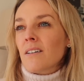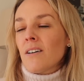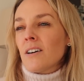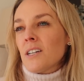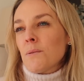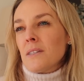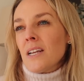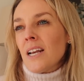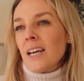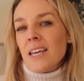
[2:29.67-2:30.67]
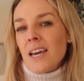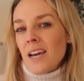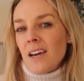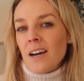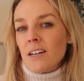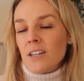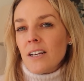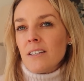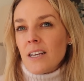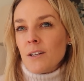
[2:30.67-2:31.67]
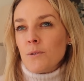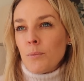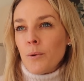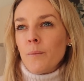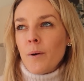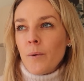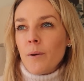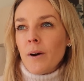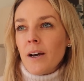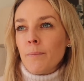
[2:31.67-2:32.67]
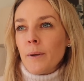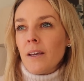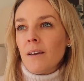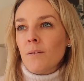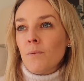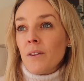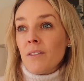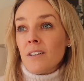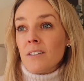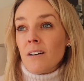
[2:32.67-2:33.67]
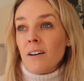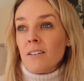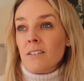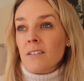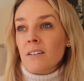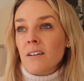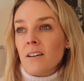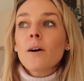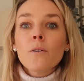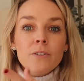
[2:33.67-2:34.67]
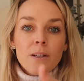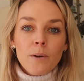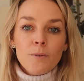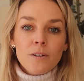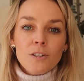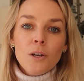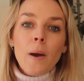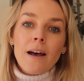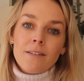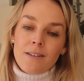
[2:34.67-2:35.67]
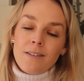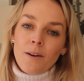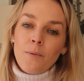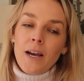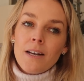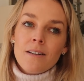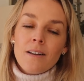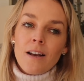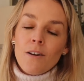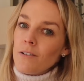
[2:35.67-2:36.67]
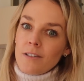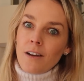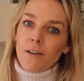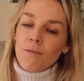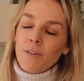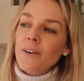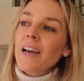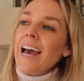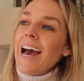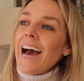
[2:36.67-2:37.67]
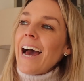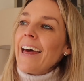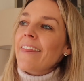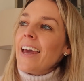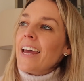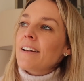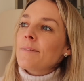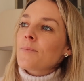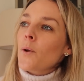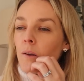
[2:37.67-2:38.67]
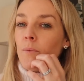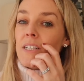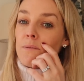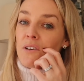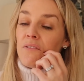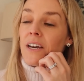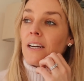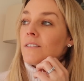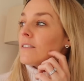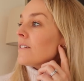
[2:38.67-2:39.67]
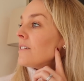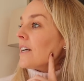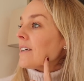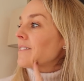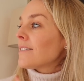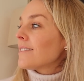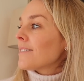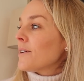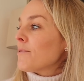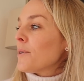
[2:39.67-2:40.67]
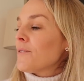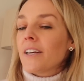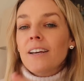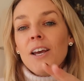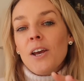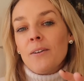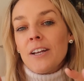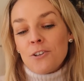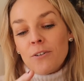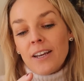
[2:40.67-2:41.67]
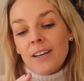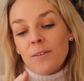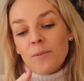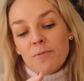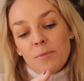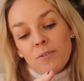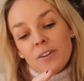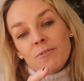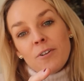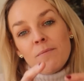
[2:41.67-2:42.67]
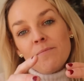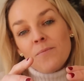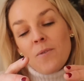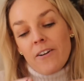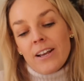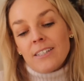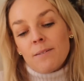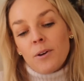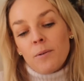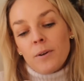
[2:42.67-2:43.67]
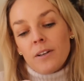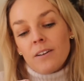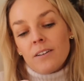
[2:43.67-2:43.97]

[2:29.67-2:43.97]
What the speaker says: gosh, it was nearly a year actually to get to a point where we were happy with the designs. And obviously we were doing 2 houses, so we had like lots to go through. And then we did move the house, yes. We've moved it, literally we've moved it from where it is at the moment,